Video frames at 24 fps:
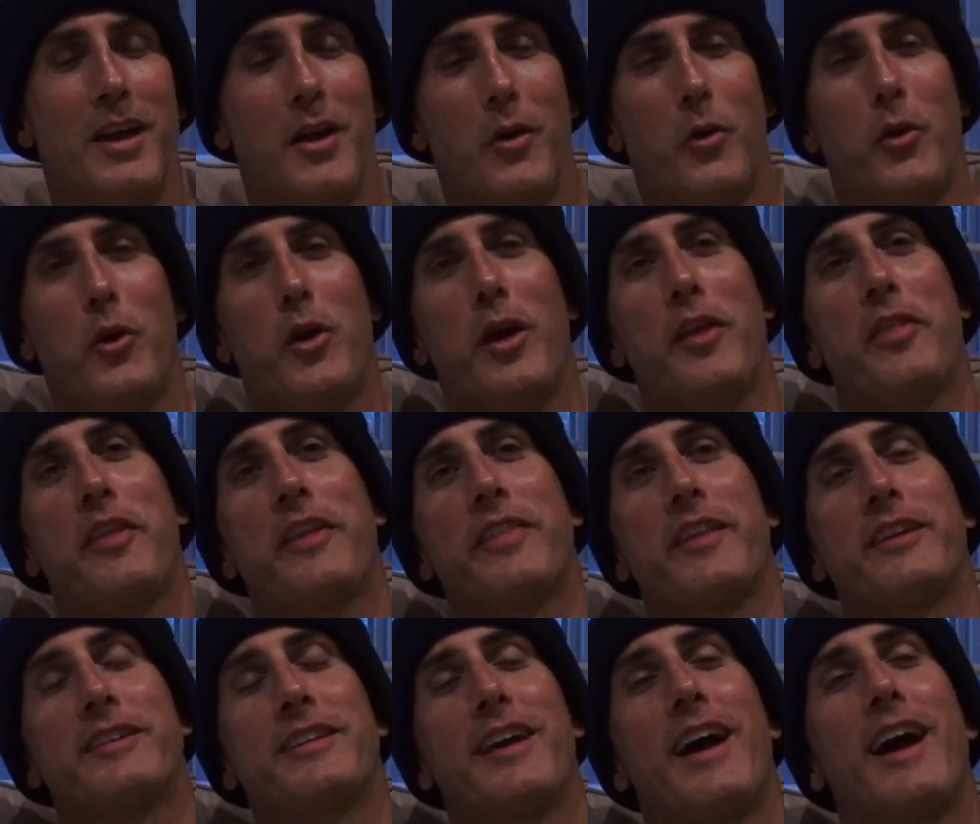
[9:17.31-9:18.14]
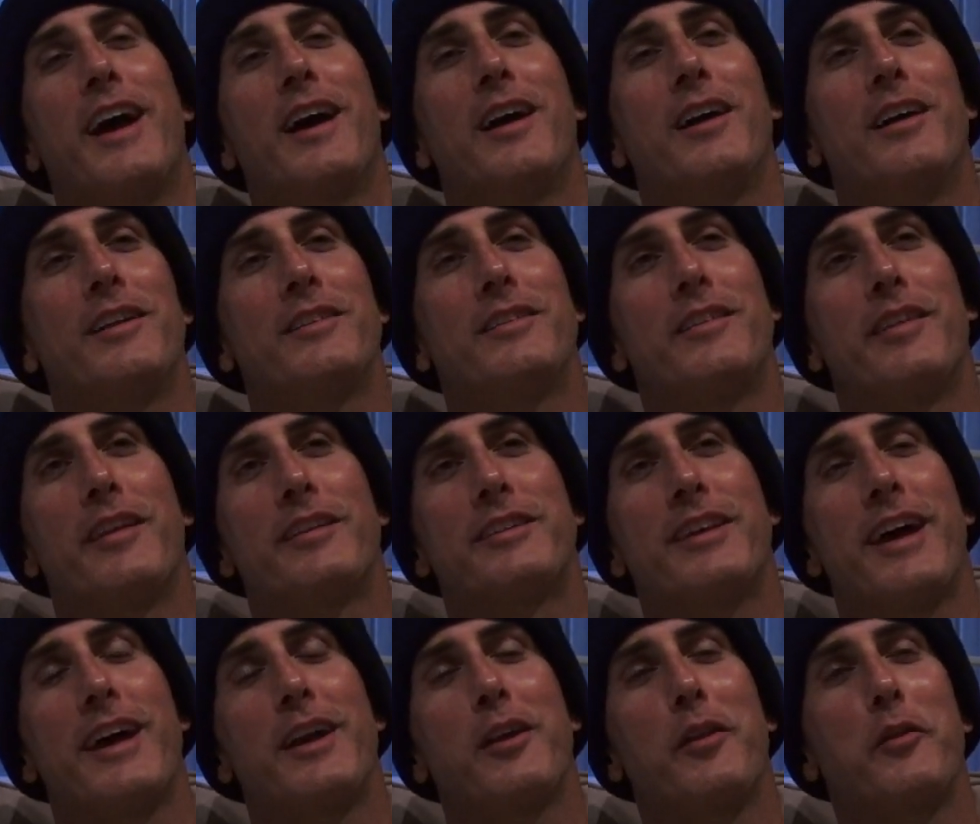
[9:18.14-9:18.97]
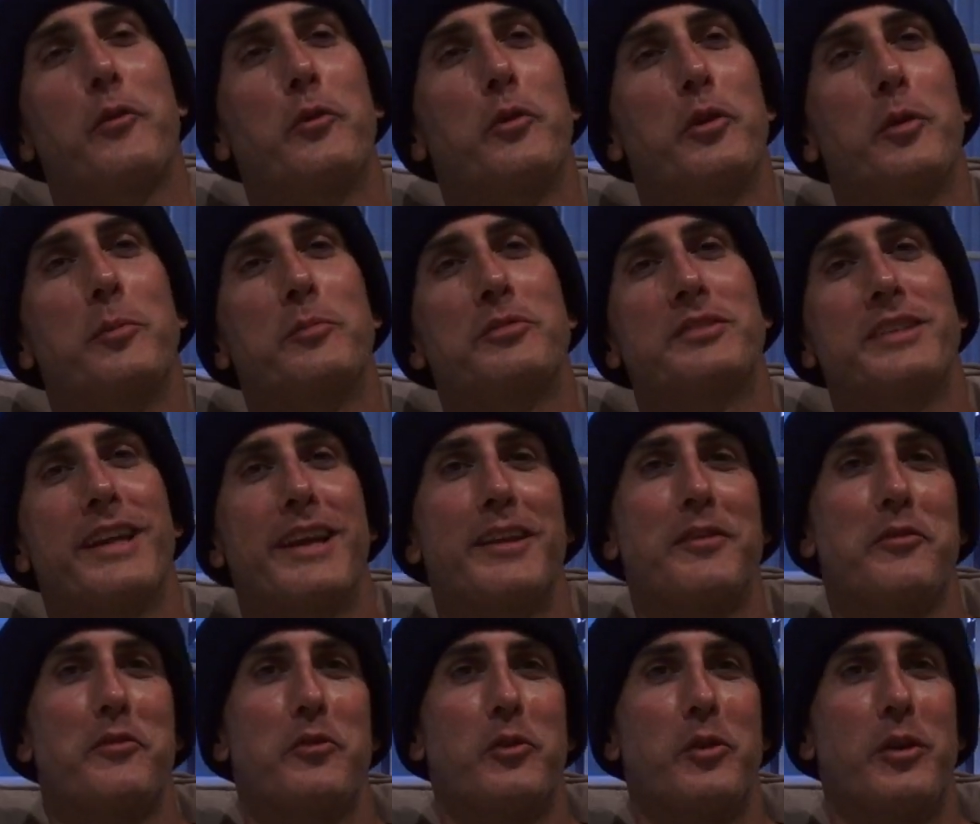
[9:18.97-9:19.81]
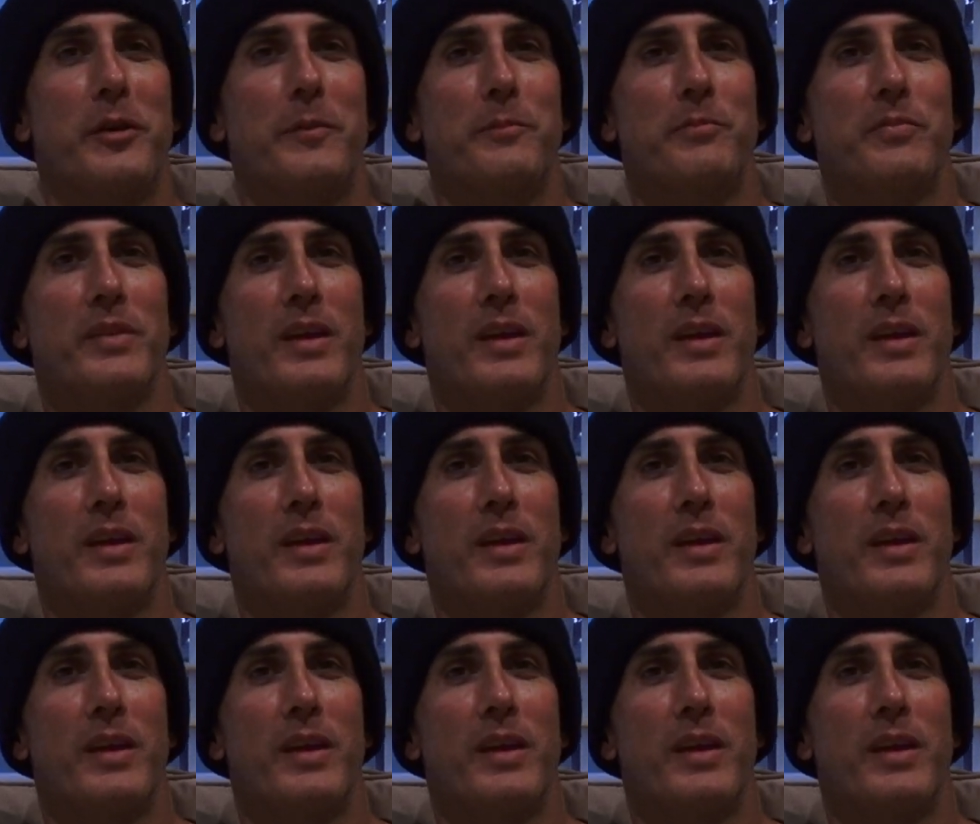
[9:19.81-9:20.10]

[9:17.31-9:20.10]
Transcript: What do I think the title of the room stands for?